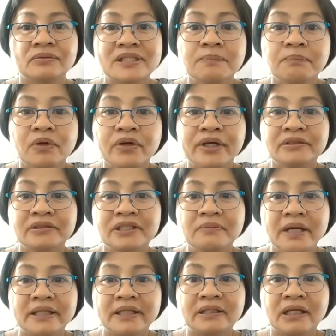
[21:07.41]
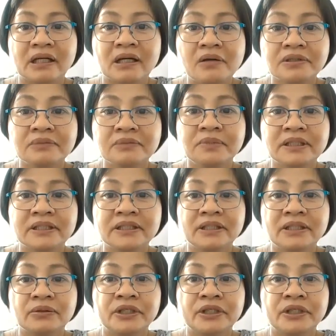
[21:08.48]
was deployed to demand accountability